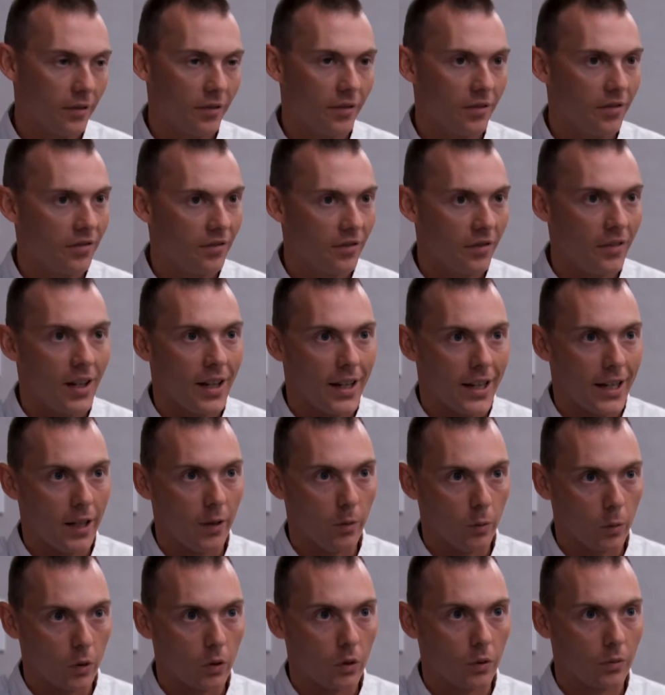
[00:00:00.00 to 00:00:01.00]
and also
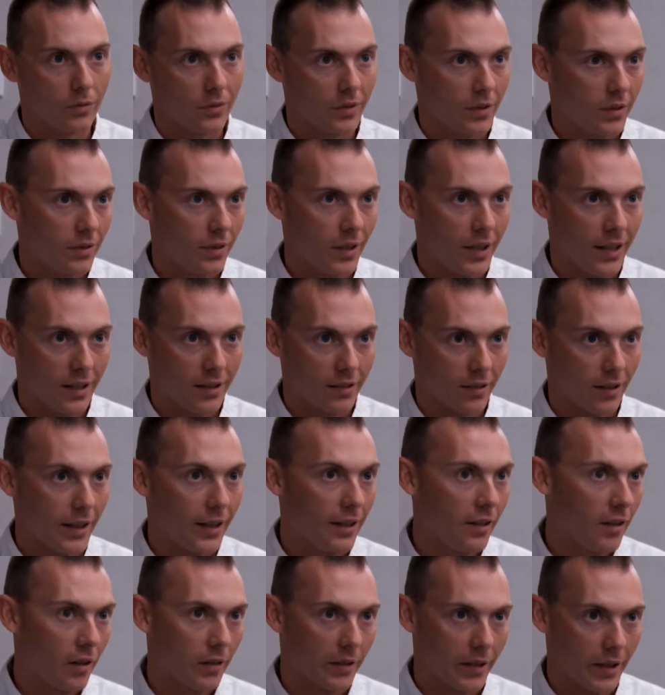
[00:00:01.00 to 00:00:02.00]
pitching in on the authoring
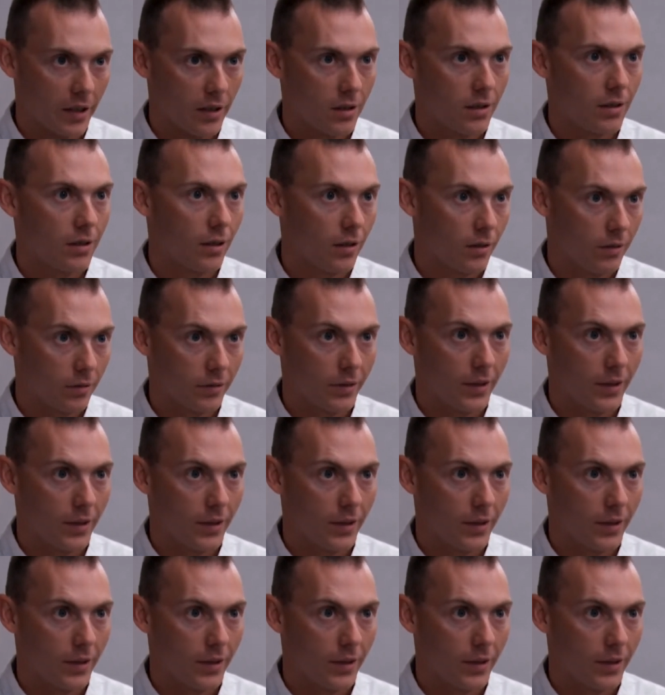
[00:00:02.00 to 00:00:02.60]
aspect as well.